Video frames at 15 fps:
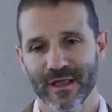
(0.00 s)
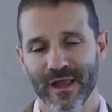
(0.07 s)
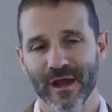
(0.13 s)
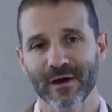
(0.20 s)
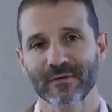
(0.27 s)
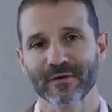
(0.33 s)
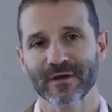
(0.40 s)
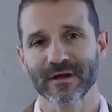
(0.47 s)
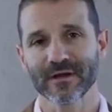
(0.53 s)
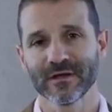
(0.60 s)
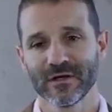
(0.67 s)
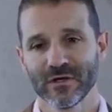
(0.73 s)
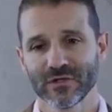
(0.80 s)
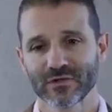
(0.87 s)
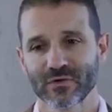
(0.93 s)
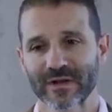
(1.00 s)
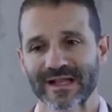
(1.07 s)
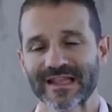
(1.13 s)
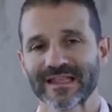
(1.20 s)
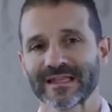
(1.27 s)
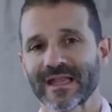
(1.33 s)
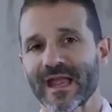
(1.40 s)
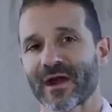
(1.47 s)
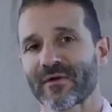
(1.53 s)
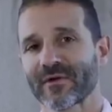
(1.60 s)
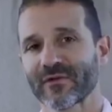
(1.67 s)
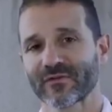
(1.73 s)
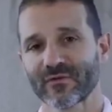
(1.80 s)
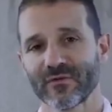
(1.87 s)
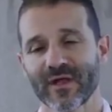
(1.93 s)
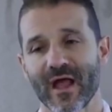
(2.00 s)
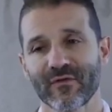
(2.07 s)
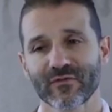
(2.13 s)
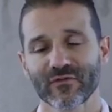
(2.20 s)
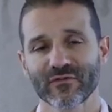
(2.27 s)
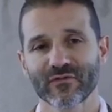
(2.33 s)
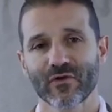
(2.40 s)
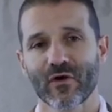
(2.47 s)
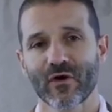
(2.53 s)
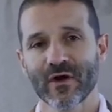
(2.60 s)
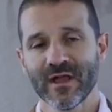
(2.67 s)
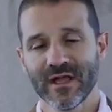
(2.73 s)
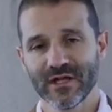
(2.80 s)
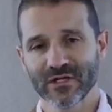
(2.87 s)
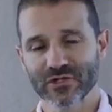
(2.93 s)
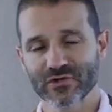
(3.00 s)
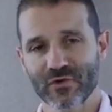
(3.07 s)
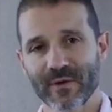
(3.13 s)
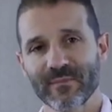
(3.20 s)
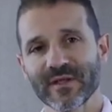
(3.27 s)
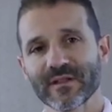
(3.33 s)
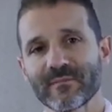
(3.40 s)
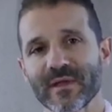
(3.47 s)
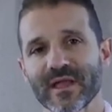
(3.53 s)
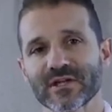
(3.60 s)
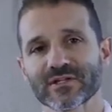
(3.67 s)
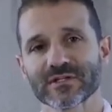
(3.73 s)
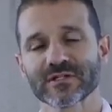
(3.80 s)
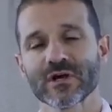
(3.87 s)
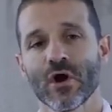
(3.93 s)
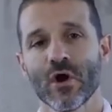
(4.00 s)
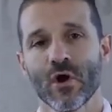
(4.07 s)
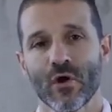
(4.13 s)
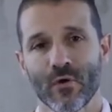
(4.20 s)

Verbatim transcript: area to a clean area. So you have to start draping the patient